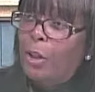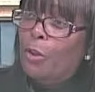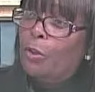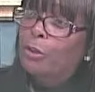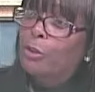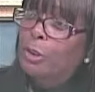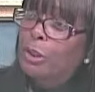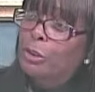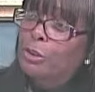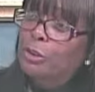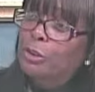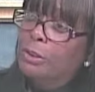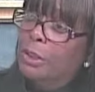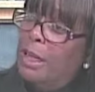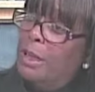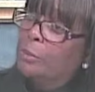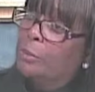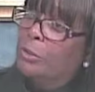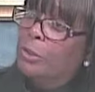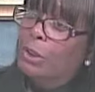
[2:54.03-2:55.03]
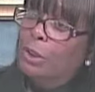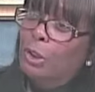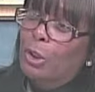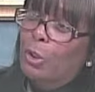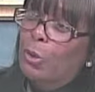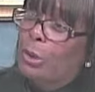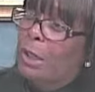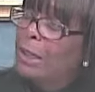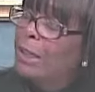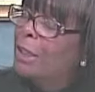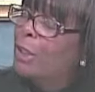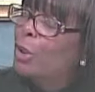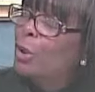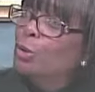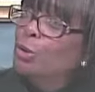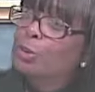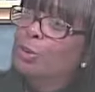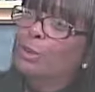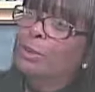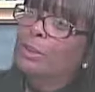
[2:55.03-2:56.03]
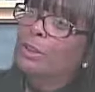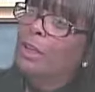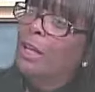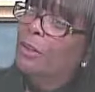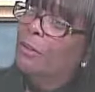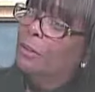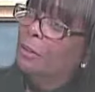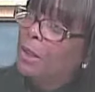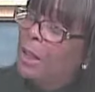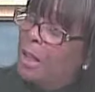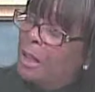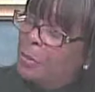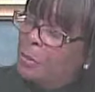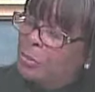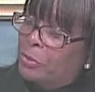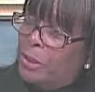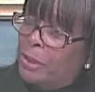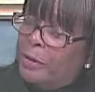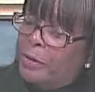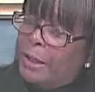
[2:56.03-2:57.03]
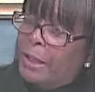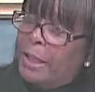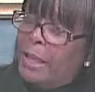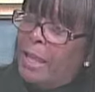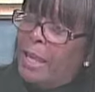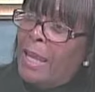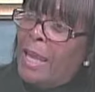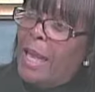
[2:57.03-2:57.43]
through interlibrary loan, I can go to another library